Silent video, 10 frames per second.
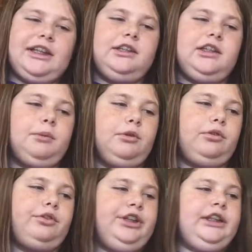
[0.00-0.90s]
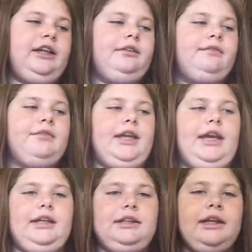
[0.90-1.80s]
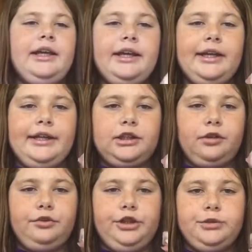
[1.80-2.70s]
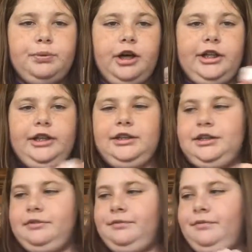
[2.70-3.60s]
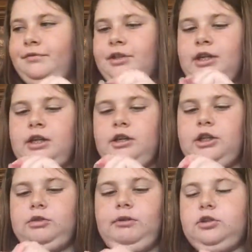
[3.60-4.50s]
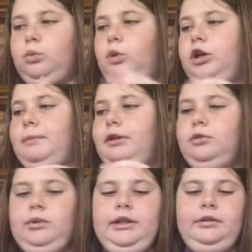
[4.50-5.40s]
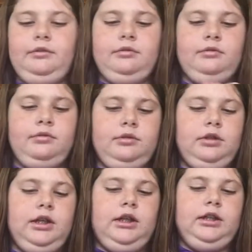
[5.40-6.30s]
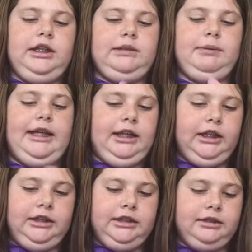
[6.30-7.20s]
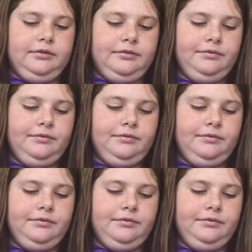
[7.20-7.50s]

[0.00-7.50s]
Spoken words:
like double the freezing. And here's our finished product. This one was a watermelon one. That's Makayla's.